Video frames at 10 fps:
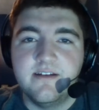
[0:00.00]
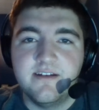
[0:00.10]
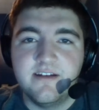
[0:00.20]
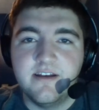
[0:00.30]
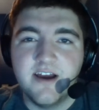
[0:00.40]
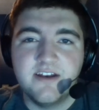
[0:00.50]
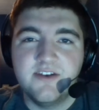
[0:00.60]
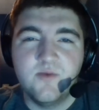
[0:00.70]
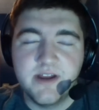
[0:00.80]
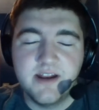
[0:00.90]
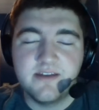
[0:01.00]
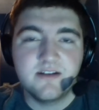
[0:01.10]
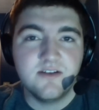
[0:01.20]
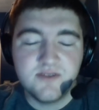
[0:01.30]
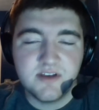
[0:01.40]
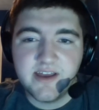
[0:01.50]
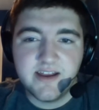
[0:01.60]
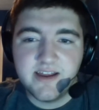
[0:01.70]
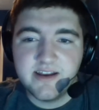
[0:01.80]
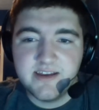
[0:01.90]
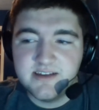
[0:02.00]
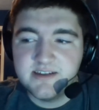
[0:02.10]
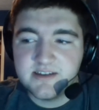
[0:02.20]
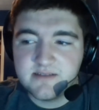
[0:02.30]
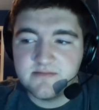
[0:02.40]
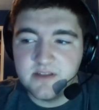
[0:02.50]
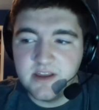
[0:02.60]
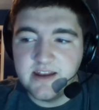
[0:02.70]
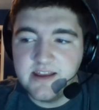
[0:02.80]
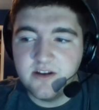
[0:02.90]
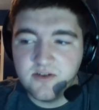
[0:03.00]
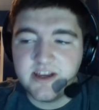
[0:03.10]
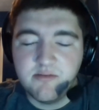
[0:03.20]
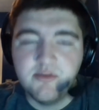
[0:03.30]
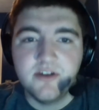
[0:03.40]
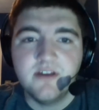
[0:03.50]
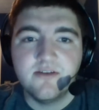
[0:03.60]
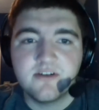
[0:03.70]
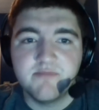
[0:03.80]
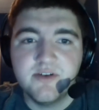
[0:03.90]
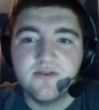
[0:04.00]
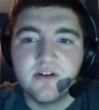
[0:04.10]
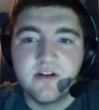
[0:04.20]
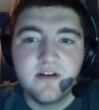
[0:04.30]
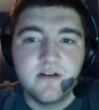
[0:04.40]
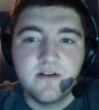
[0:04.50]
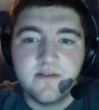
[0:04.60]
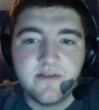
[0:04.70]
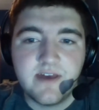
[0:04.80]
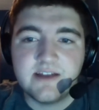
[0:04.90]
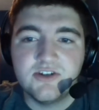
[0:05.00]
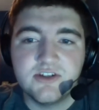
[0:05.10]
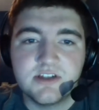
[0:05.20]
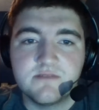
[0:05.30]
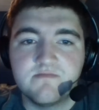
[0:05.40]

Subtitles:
not doing anything close to that, and he knows how to put together a computer. That just